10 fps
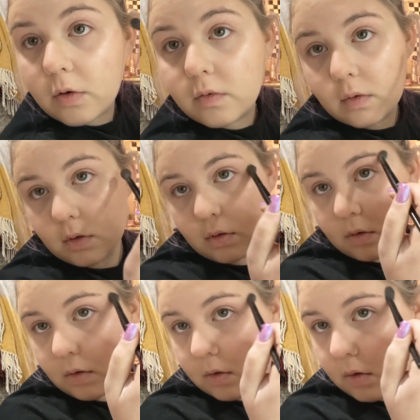over
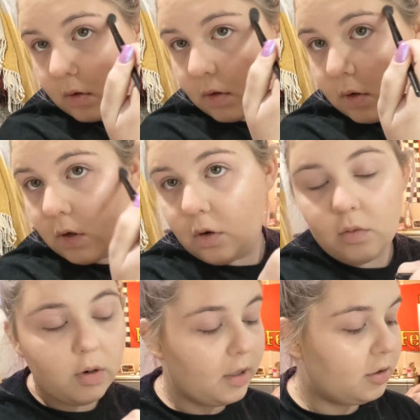
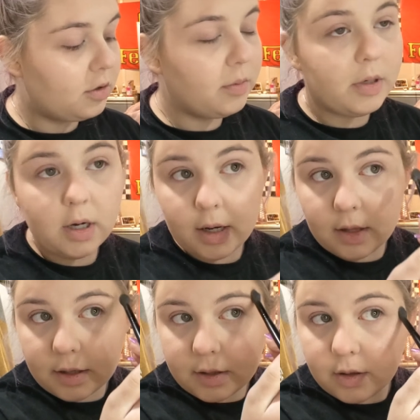where I usually put
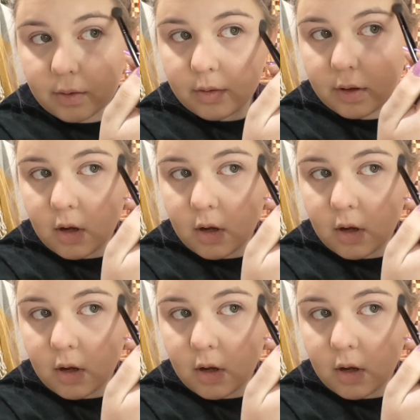highlight, you know.